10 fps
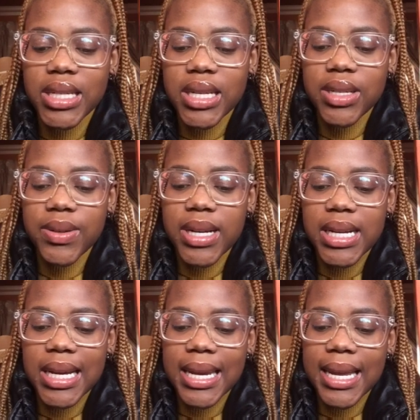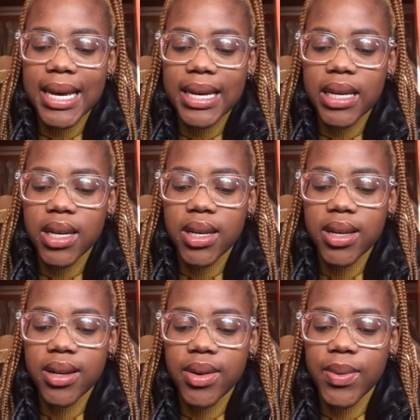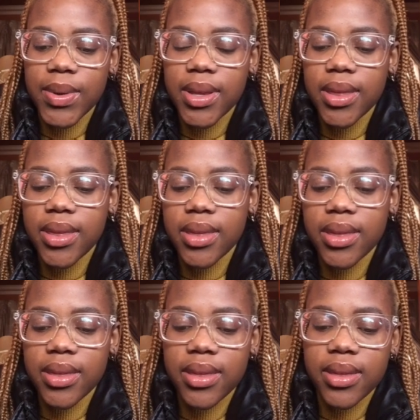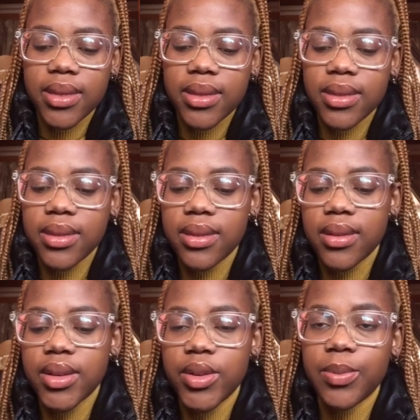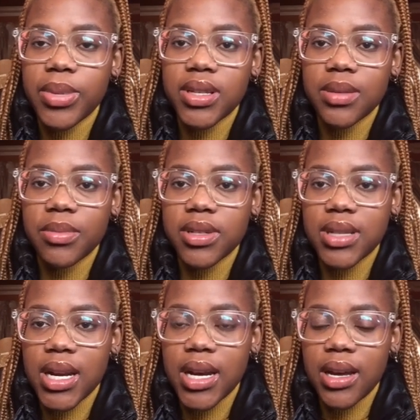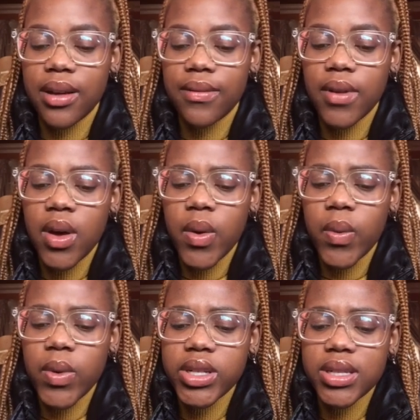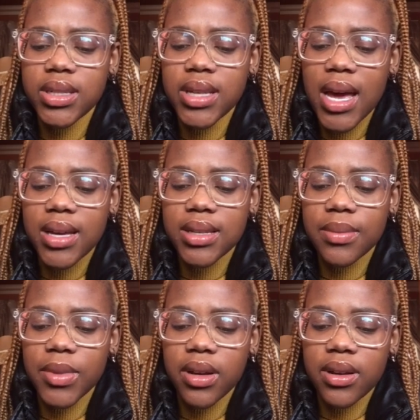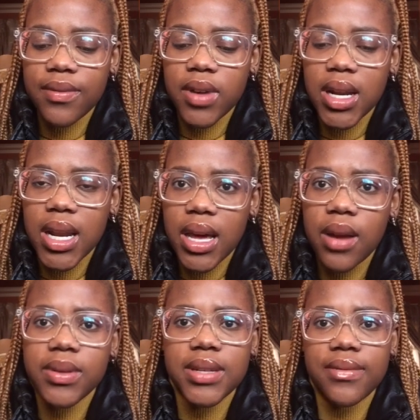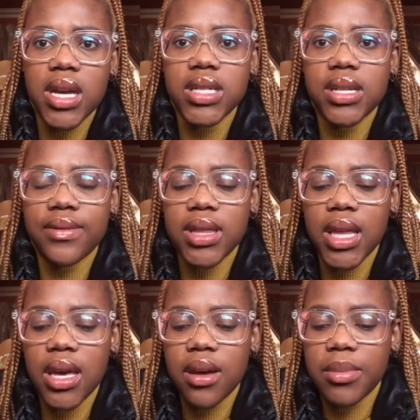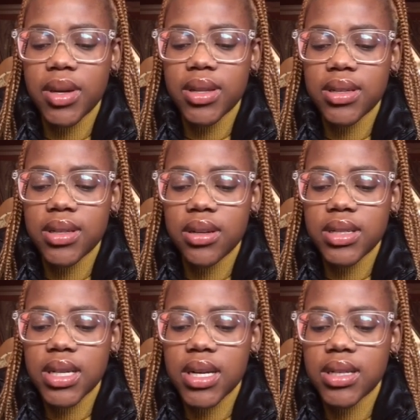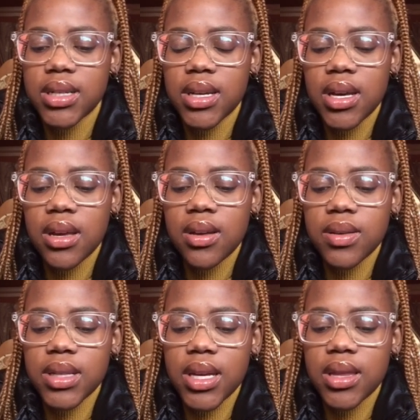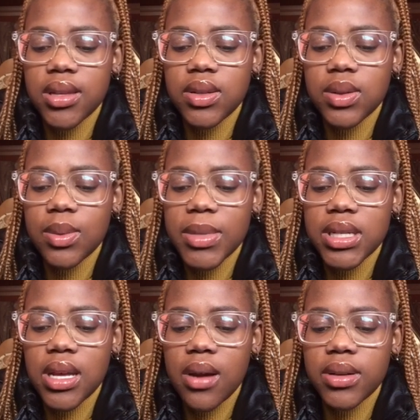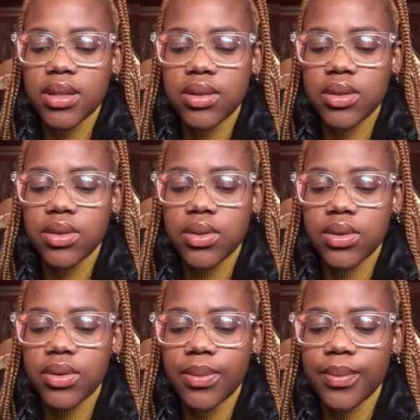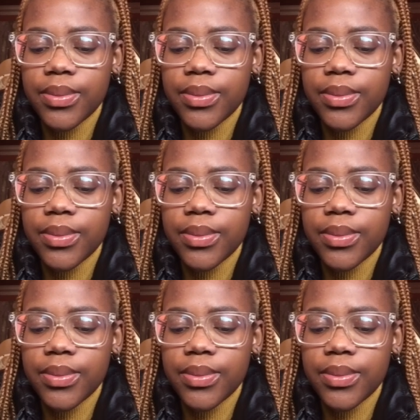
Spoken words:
doesn't really align with the new principles that I have, which sucks. I'm not even gonna lie. And I was actually even thinking about this last night. I was like, there's so much that I wanted to do,